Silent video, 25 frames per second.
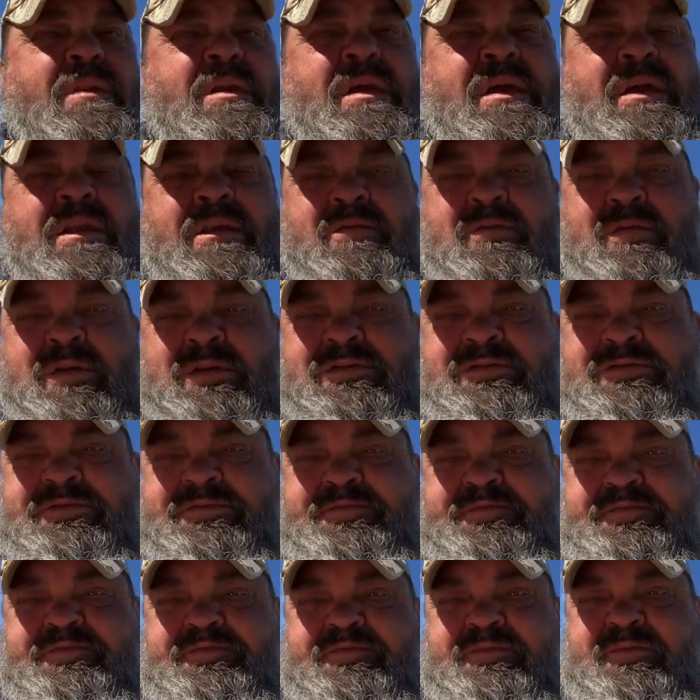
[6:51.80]
anyways,
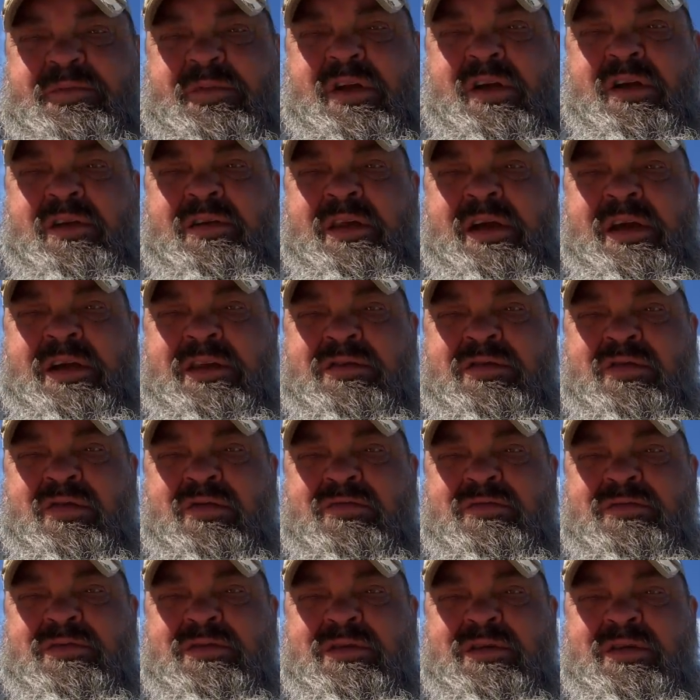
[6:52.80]
on that
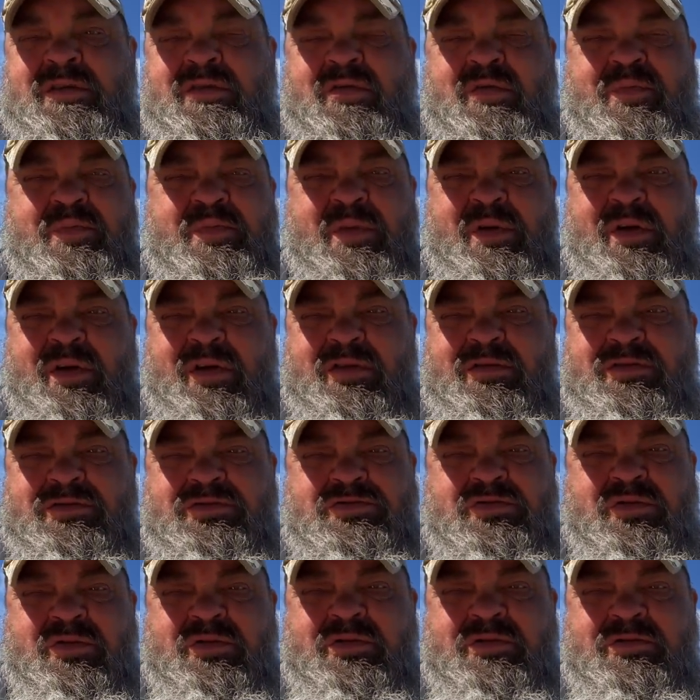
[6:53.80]
note, I hope you all
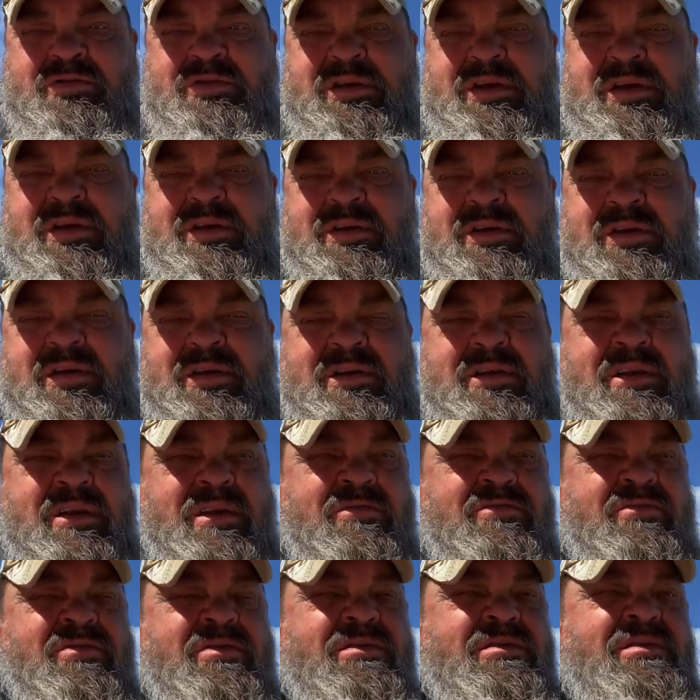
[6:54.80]
enjoy your day. And I
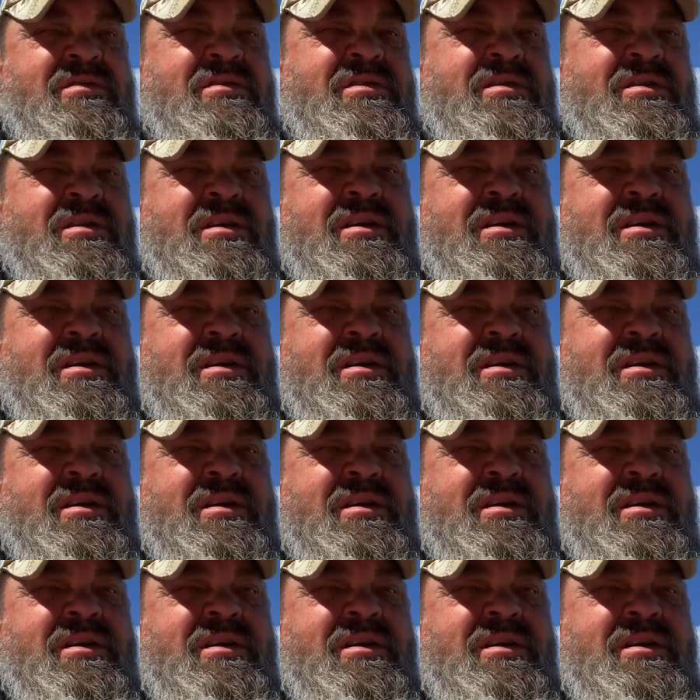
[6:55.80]
really,